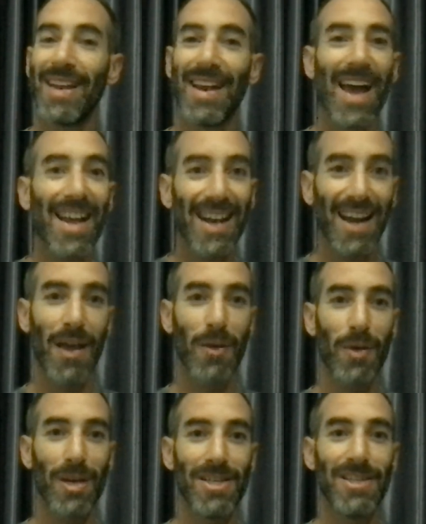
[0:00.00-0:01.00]
light
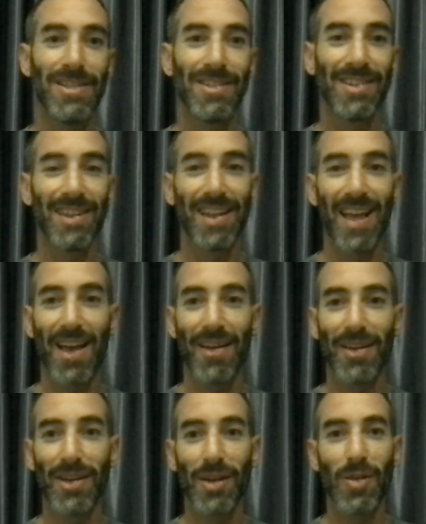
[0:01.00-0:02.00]
language,
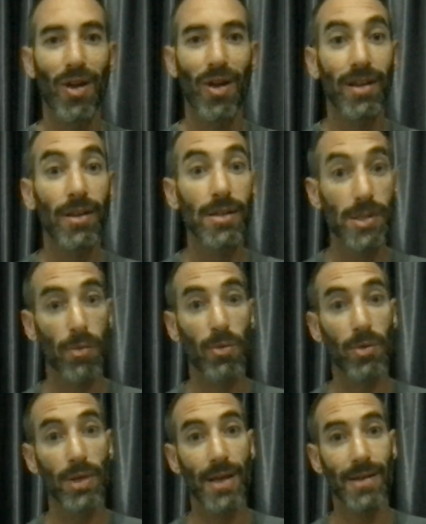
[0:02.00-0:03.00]
you can call it, is
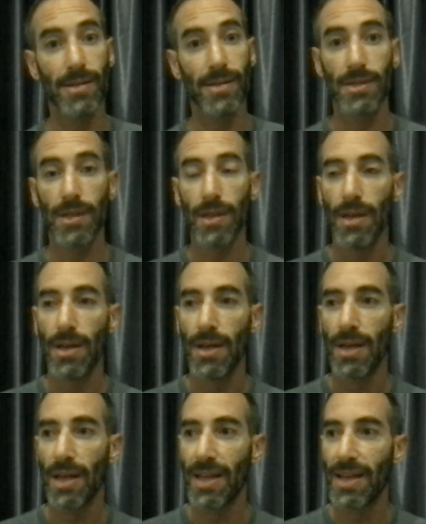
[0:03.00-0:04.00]
through dance,
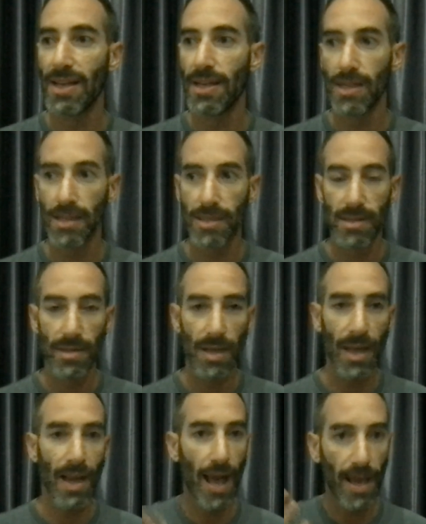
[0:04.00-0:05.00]
is
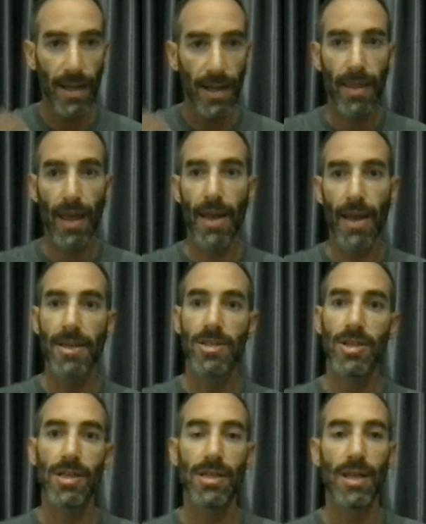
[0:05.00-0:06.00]
aligning the
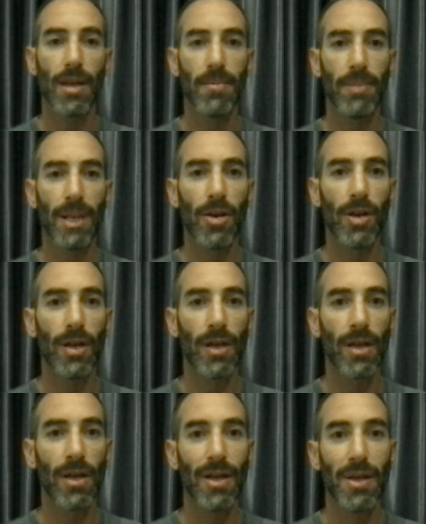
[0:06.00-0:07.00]
energies. And I'm
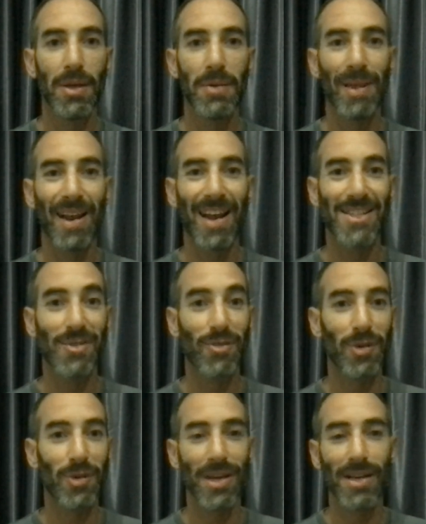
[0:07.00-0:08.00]
learning my
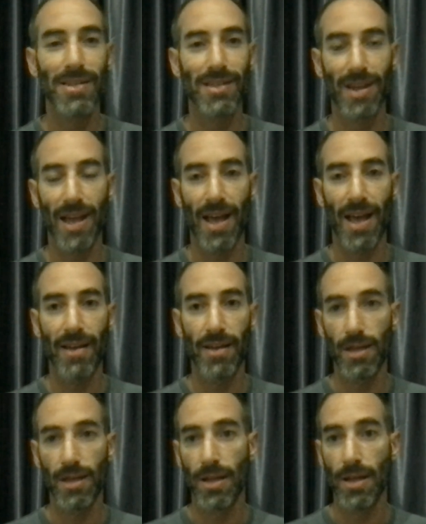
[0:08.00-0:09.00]
last few days that I
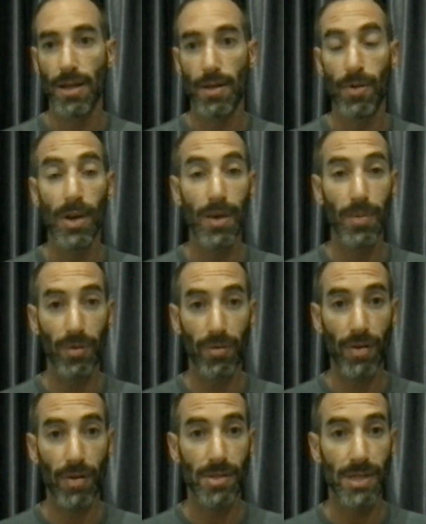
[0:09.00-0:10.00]
had really
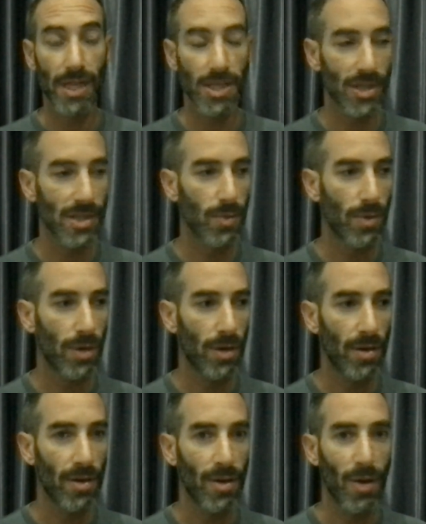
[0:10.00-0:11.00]
profound sessions
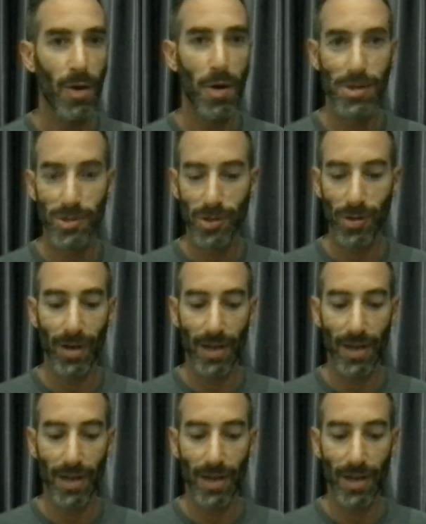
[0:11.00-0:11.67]
were also